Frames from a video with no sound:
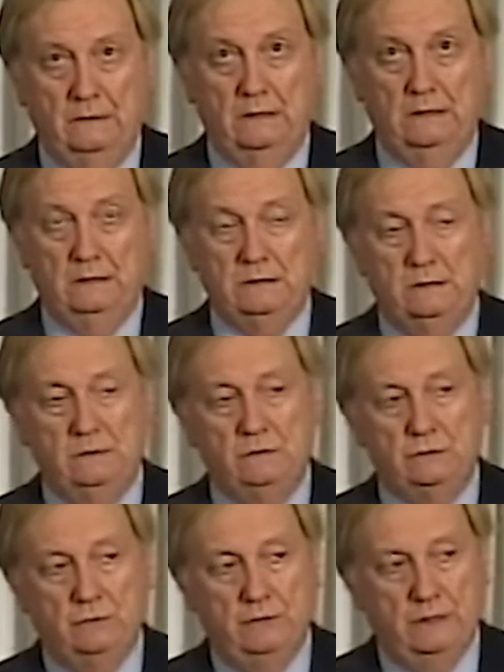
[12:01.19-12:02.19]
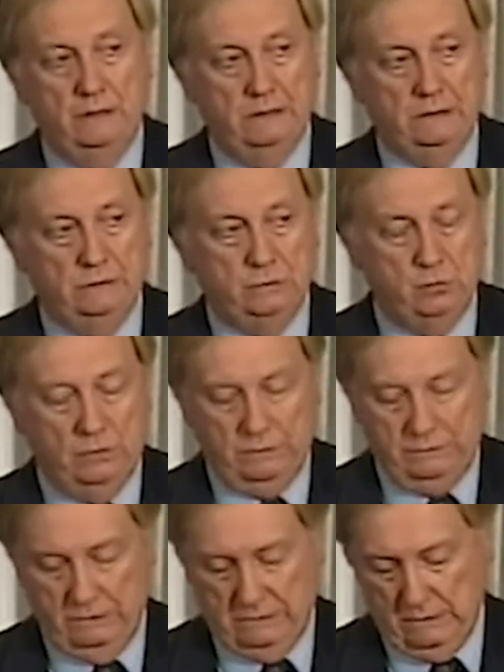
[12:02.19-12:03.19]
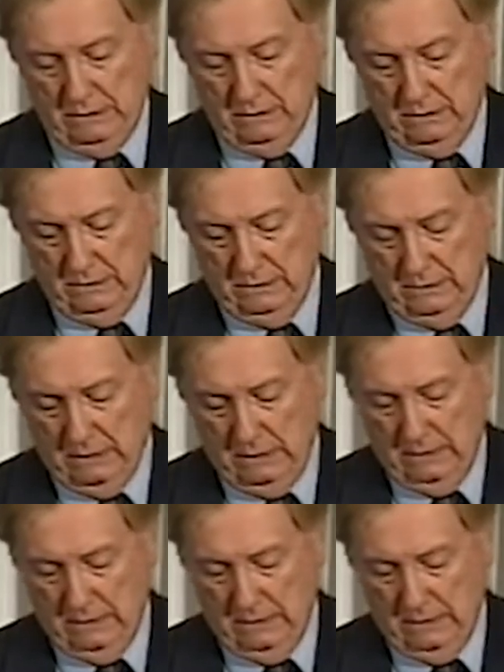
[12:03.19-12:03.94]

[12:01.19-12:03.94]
And as industry, I just want to say that